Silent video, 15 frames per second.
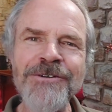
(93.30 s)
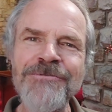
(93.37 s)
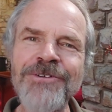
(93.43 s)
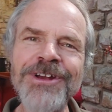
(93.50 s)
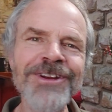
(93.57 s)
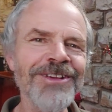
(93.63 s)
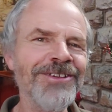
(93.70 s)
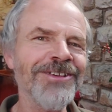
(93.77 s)

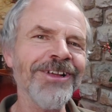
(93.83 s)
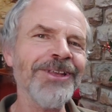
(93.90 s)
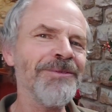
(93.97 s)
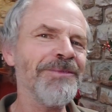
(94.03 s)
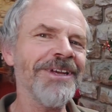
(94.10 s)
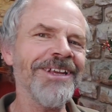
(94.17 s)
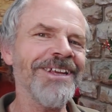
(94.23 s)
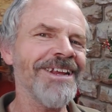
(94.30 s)
Very
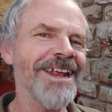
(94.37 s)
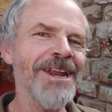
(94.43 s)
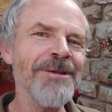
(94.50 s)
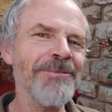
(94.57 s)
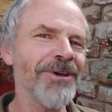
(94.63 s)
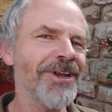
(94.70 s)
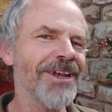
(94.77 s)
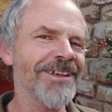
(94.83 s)
seldomly did
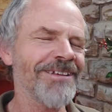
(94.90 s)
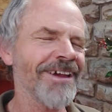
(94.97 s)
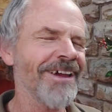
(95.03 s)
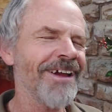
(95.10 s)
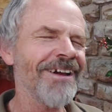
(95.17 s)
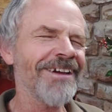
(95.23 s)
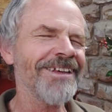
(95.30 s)
anybody say,